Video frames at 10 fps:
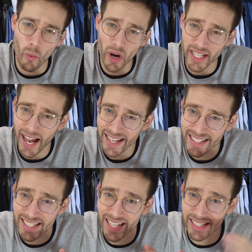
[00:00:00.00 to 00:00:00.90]
What I
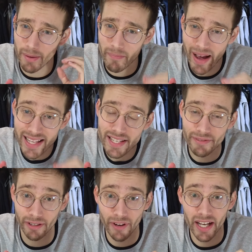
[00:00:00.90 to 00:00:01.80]
see as a massive
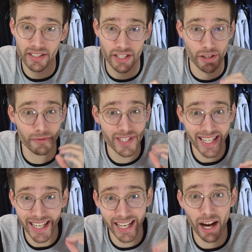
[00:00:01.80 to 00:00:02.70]
advantage of
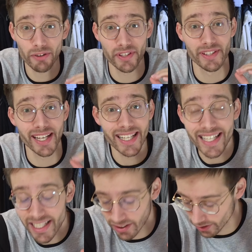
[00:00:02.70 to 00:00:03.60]
taking out the
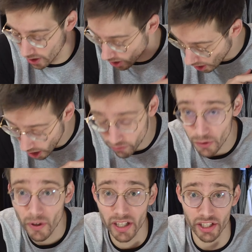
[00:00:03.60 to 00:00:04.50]
heel of a
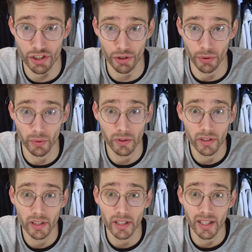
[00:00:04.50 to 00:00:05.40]
running shoe
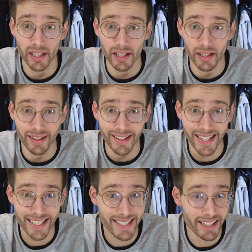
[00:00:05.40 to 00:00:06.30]

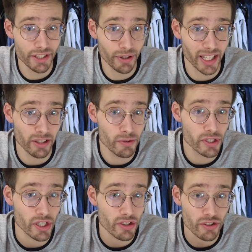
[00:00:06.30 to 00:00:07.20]
is that you can
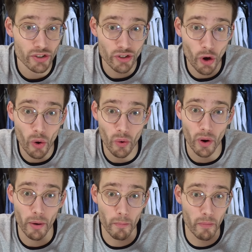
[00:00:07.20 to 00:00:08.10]
lose so
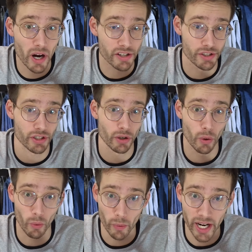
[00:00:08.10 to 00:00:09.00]
much
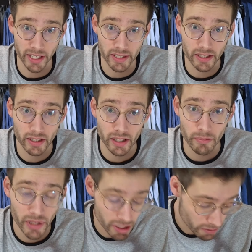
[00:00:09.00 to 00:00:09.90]
weight.
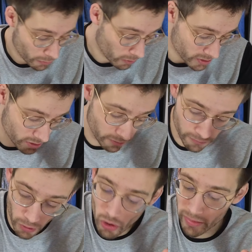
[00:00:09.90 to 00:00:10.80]
Because of course the
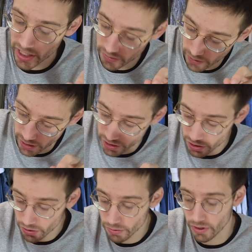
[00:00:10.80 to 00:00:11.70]
foam in a running
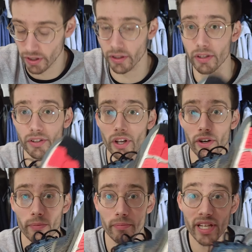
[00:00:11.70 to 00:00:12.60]
shoe, the
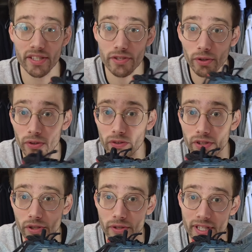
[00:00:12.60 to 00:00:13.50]
midsole,
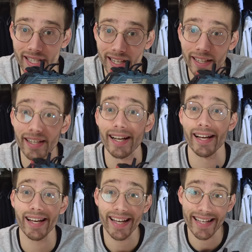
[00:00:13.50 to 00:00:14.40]
so to say,
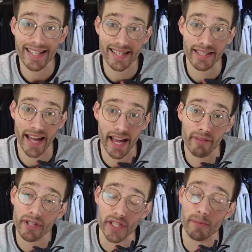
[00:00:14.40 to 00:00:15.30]
is the
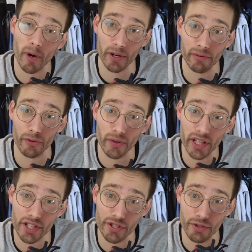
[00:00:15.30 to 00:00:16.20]
heaviest part of a
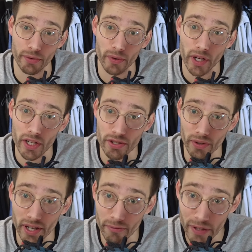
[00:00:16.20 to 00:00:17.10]
running shoe. So
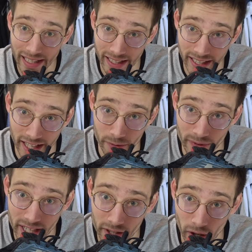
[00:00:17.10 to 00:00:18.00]
if we can get
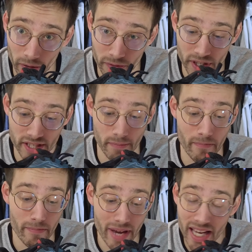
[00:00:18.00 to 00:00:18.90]
rid of this
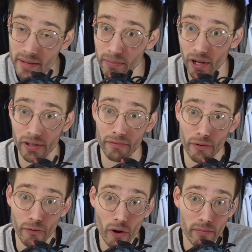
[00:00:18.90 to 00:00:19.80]
main part of the
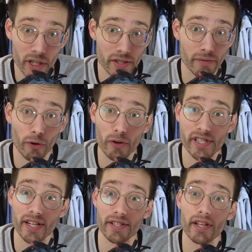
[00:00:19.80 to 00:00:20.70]
foam, because of course
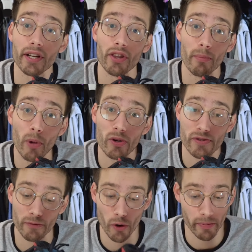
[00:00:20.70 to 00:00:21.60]
there's the
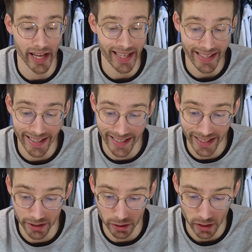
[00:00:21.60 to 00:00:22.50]
most foam in the
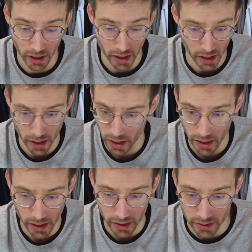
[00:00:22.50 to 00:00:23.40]
heel,
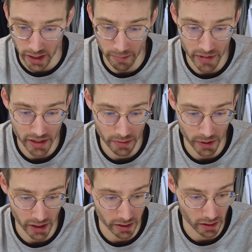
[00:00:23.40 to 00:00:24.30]
that means we
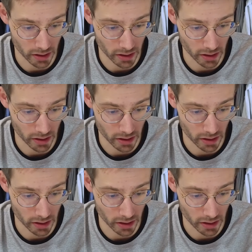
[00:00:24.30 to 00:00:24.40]
can